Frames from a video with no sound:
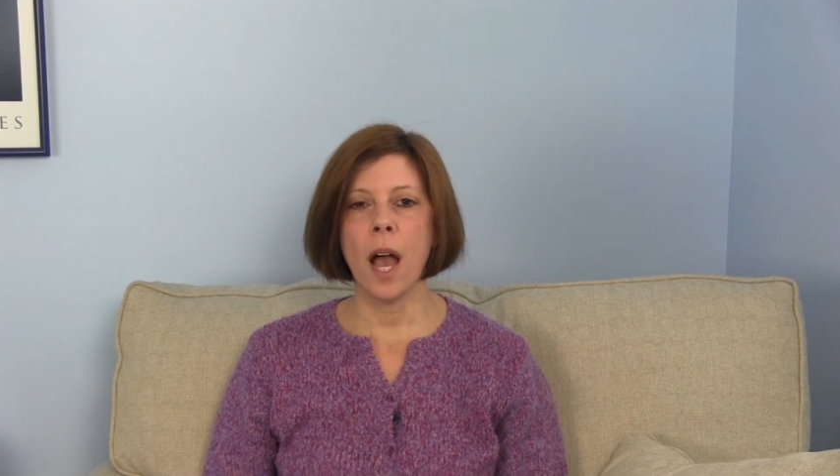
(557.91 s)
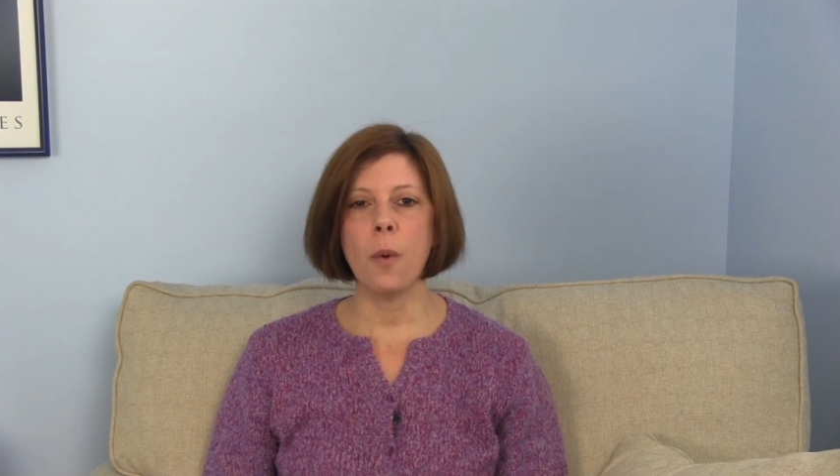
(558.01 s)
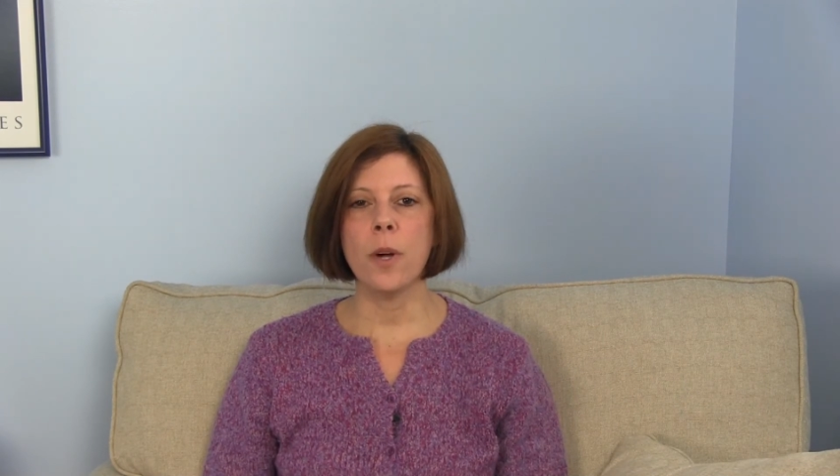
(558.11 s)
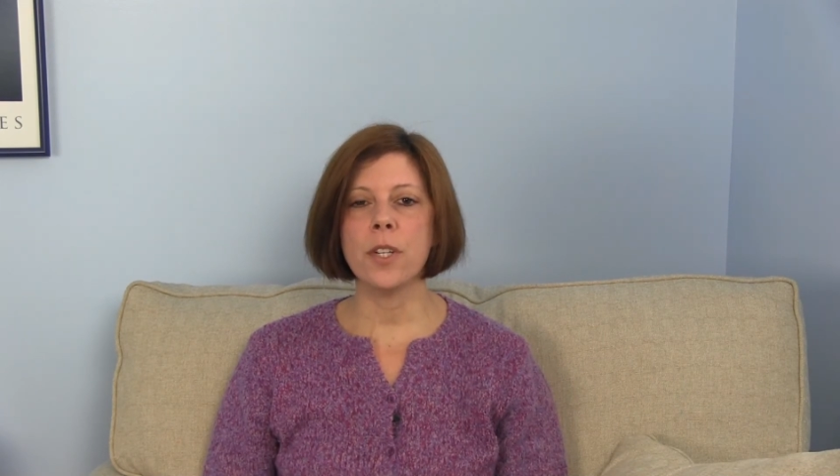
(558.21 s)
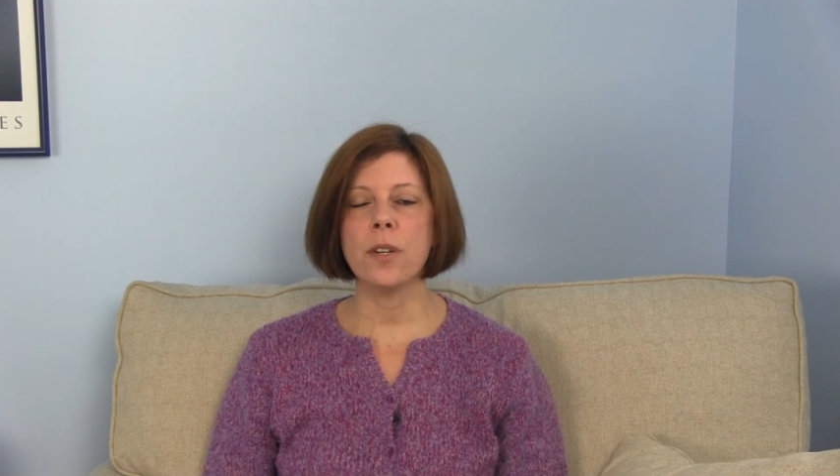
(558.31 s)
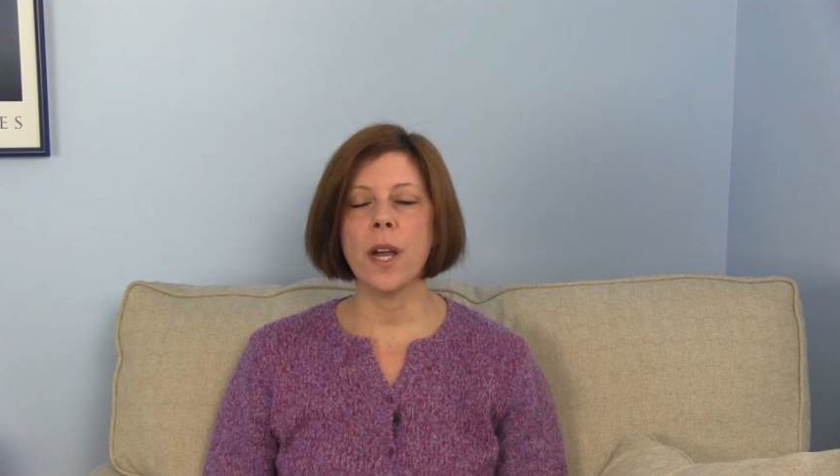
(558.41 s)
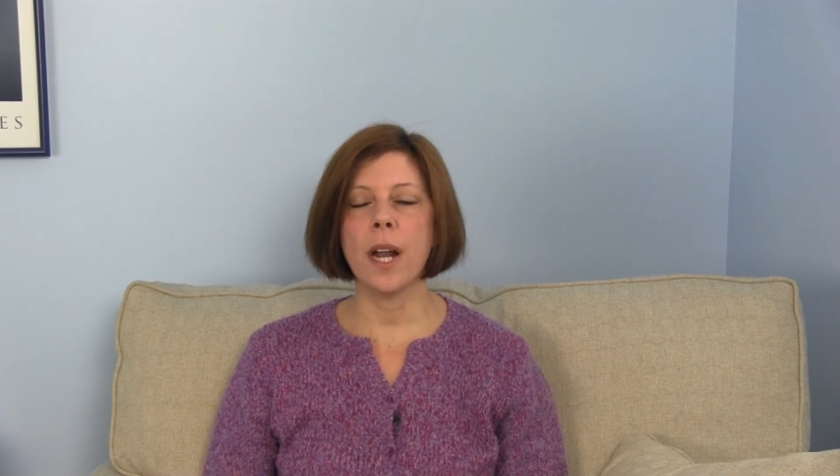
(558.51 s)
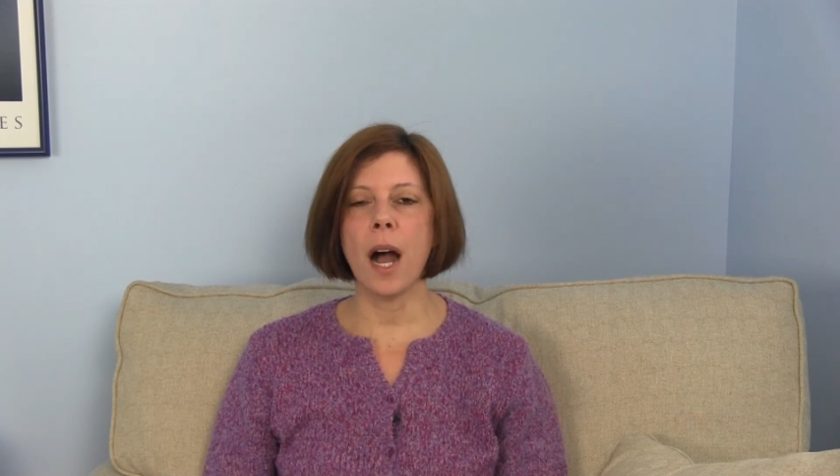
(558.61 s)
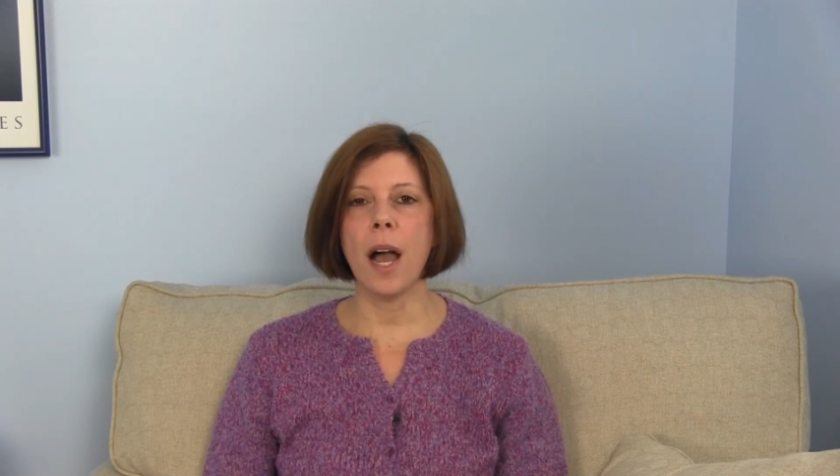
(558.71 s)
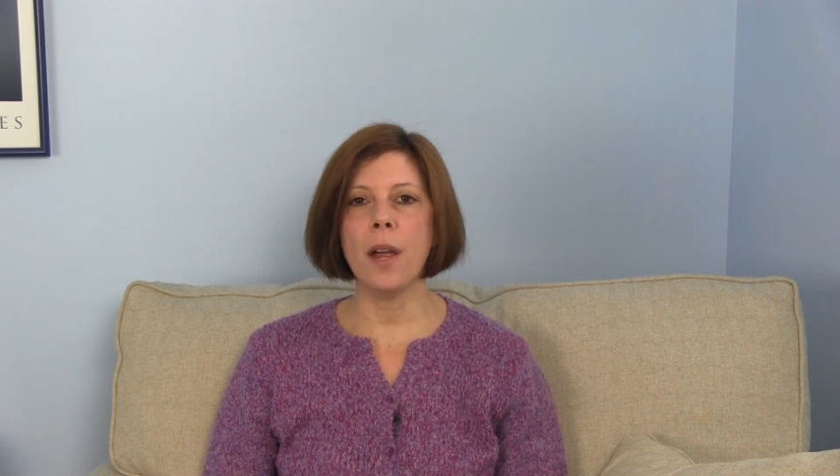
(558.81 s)
I want you to write,
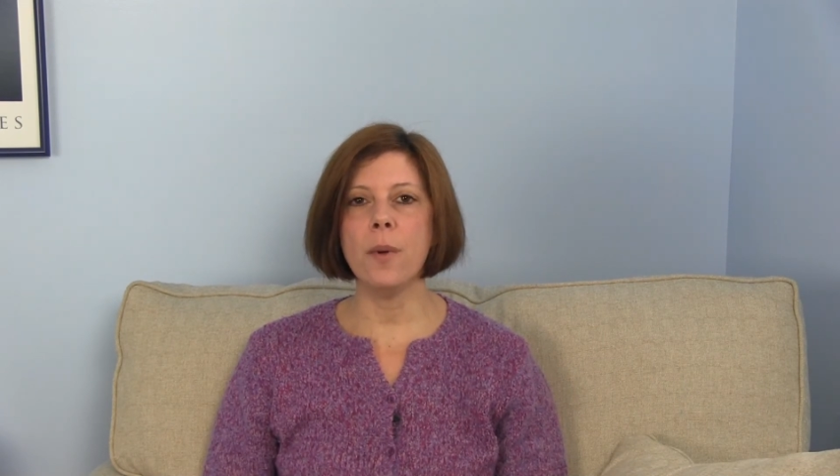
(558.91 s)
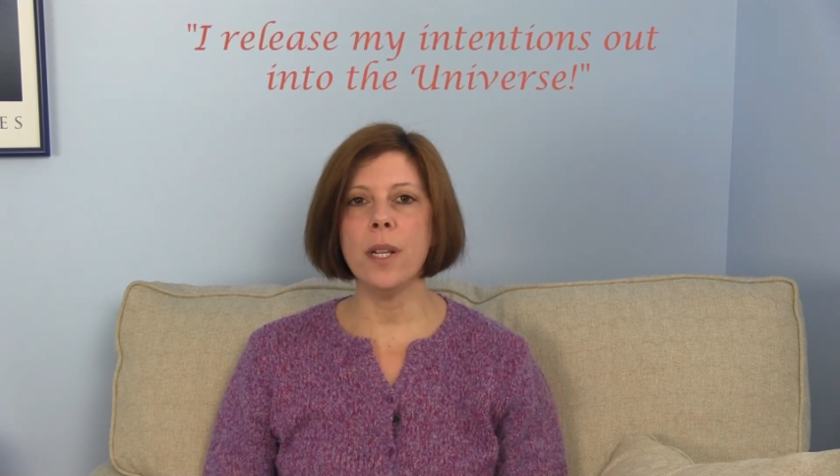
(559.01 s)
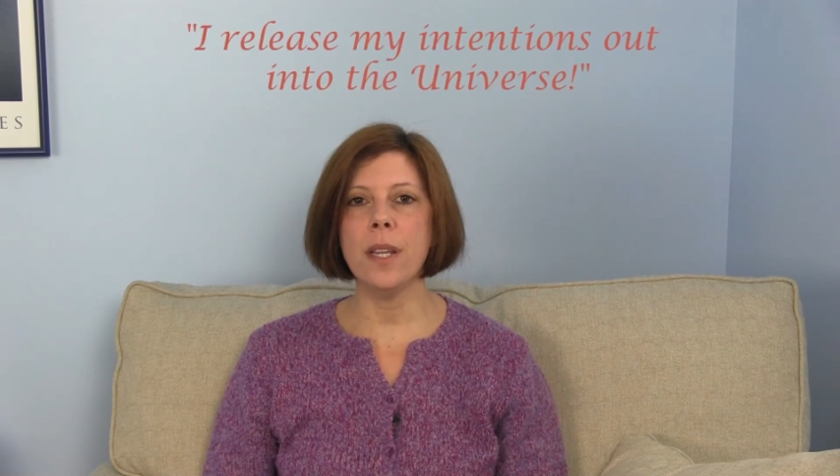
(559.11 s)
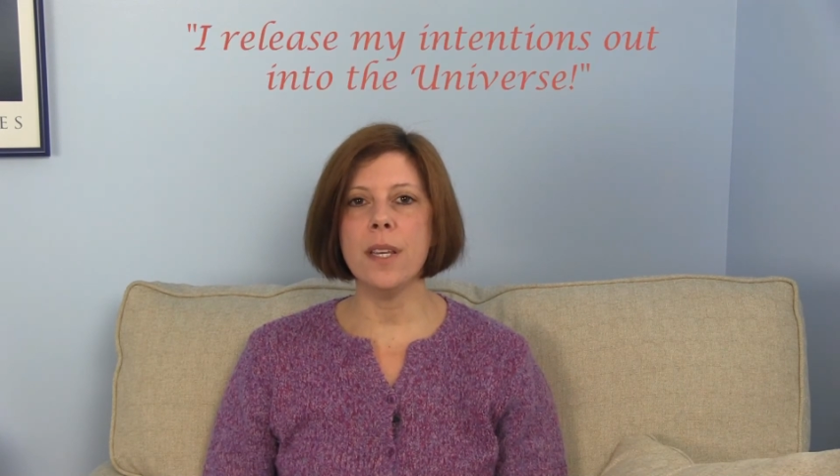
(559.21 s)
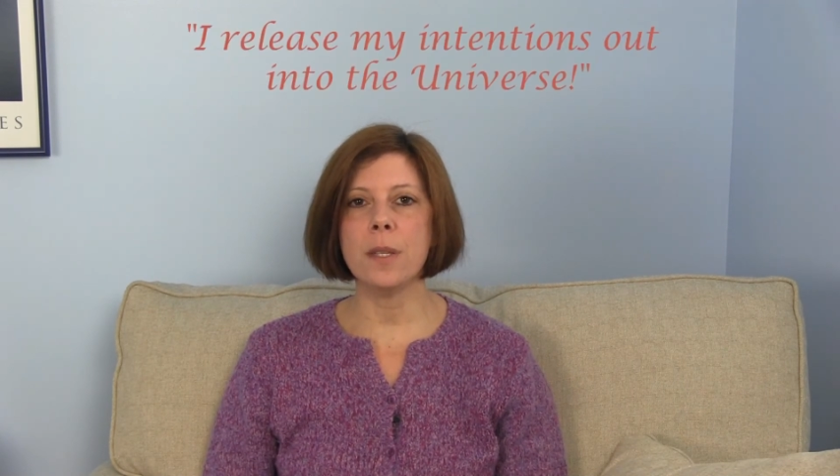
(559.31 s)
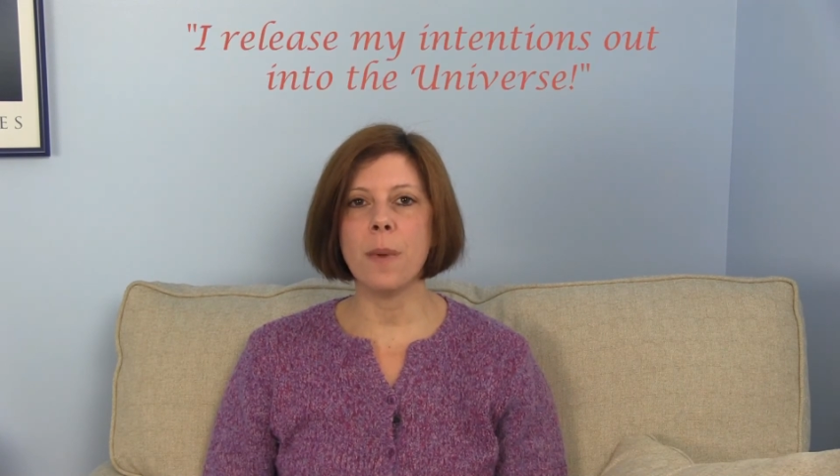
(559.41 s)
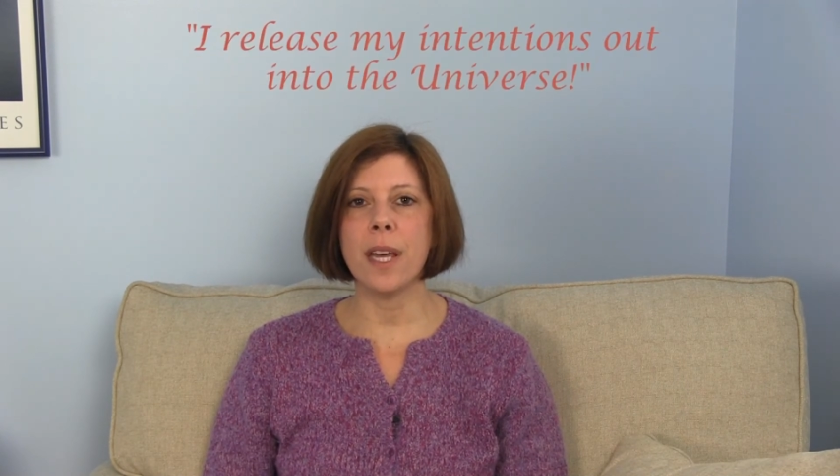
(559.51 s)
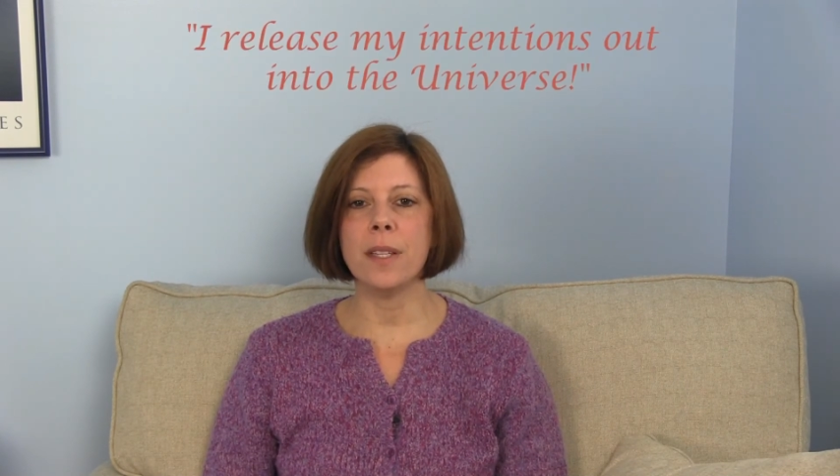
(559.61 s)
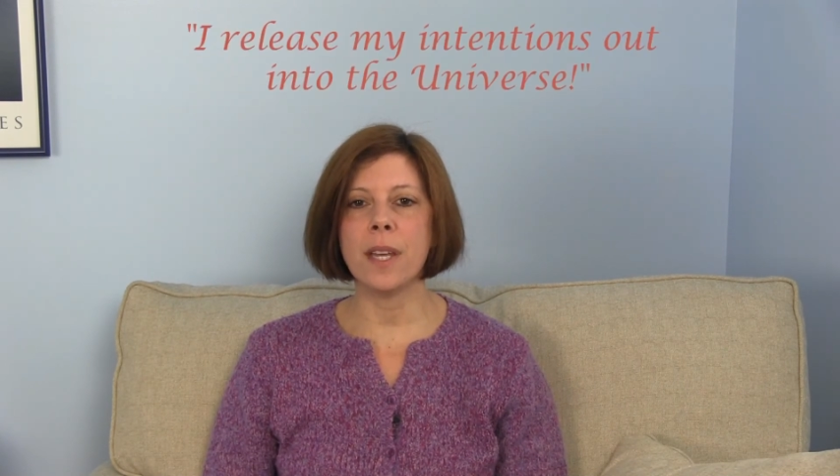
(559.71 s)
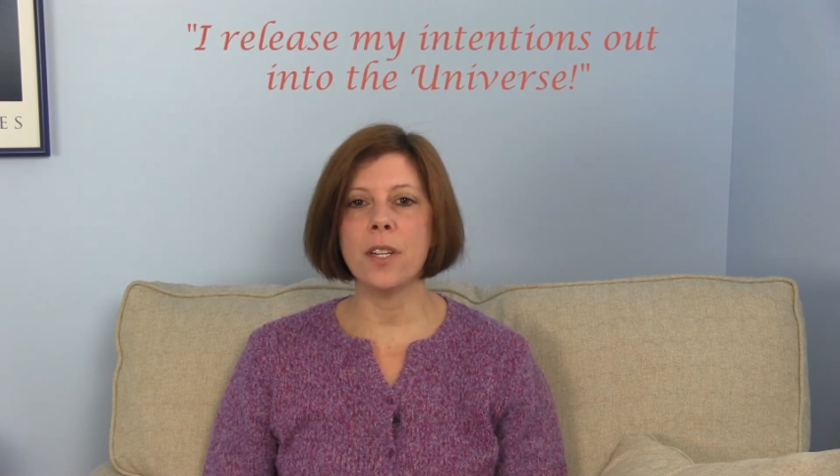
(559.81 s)
I release my
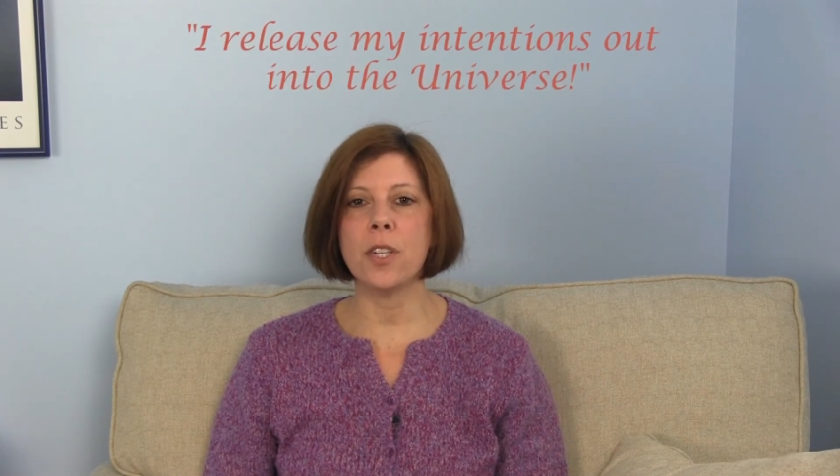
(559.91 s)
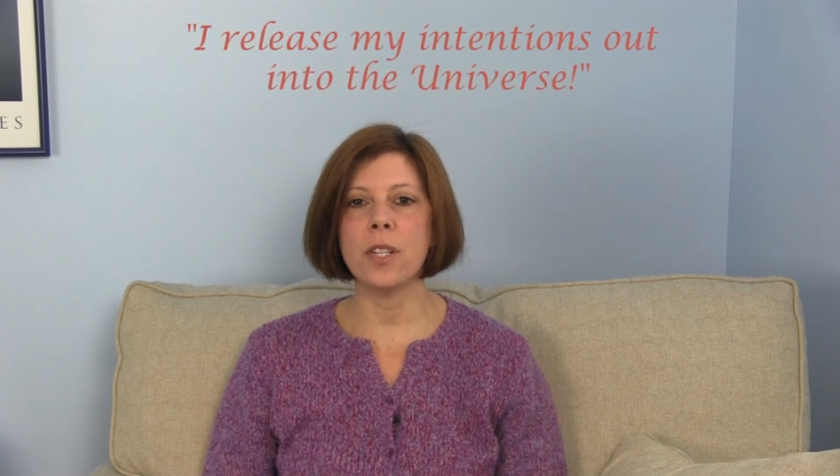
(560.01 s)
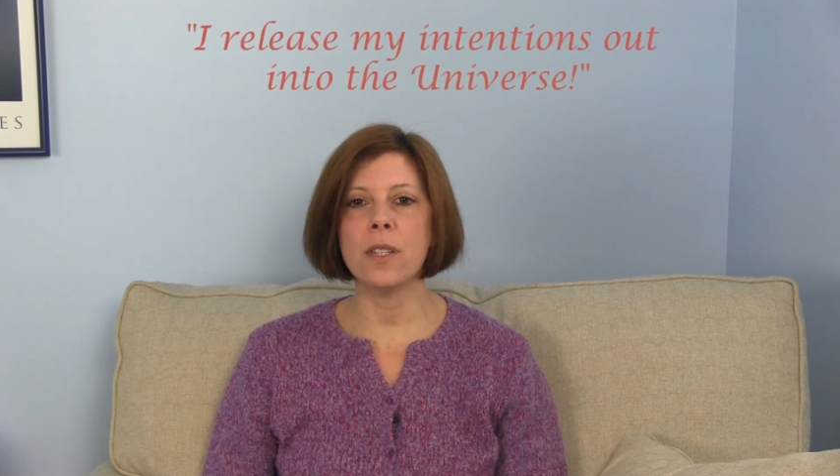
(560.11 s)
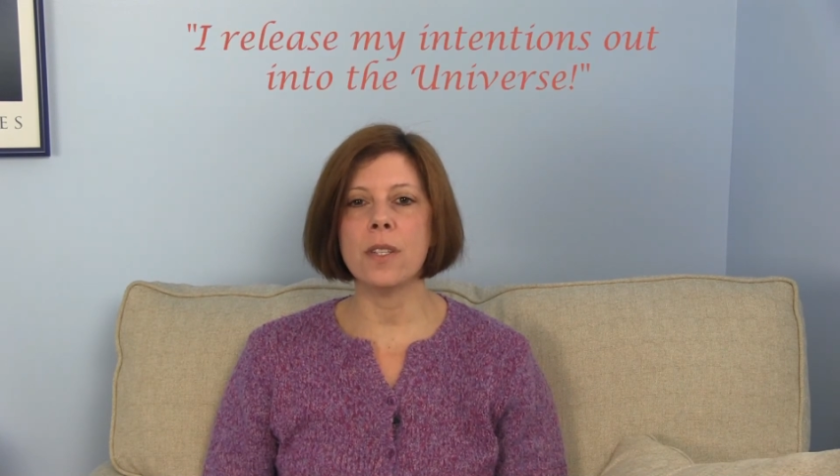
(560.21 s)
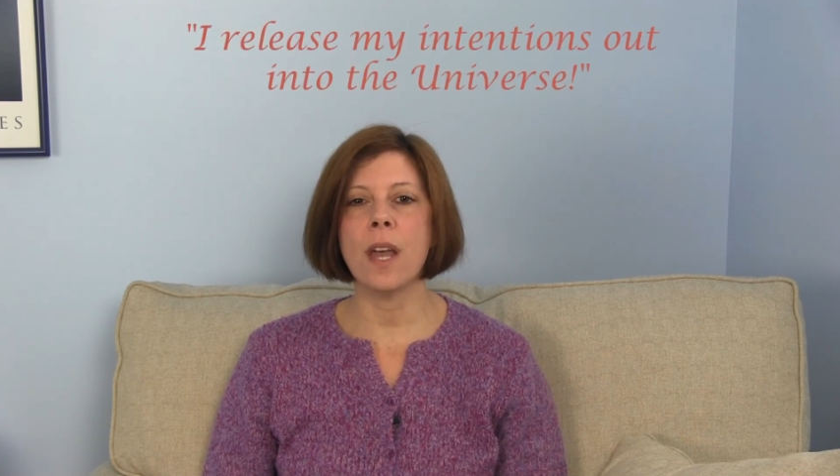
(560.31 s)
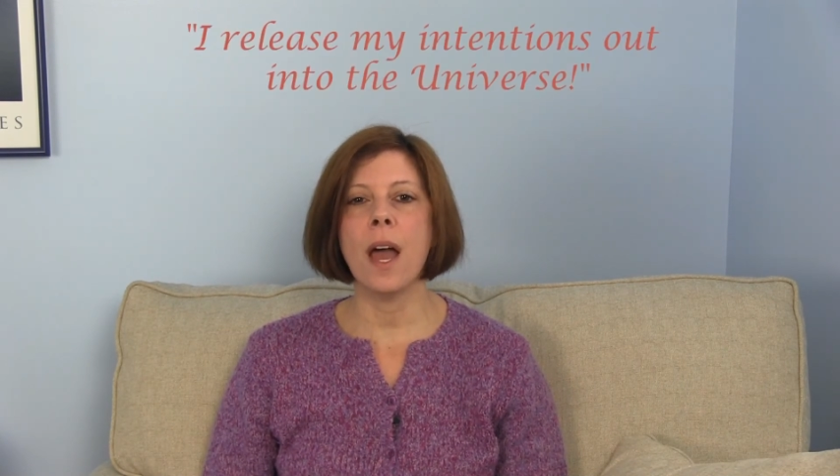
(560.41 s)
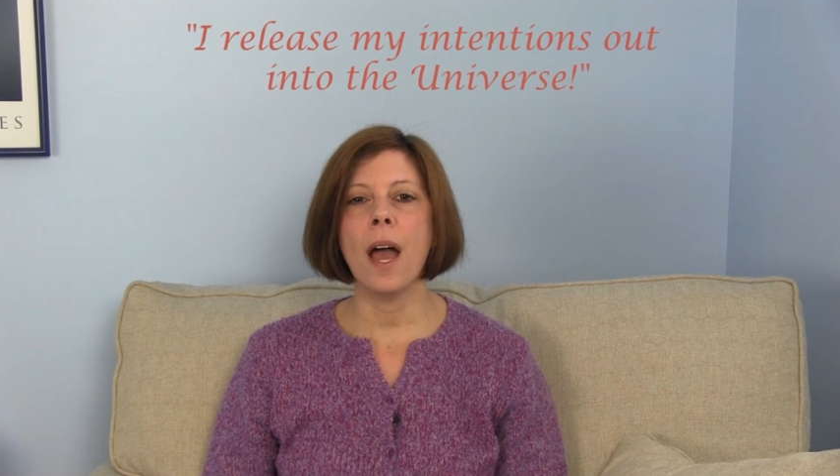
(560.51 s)
intentions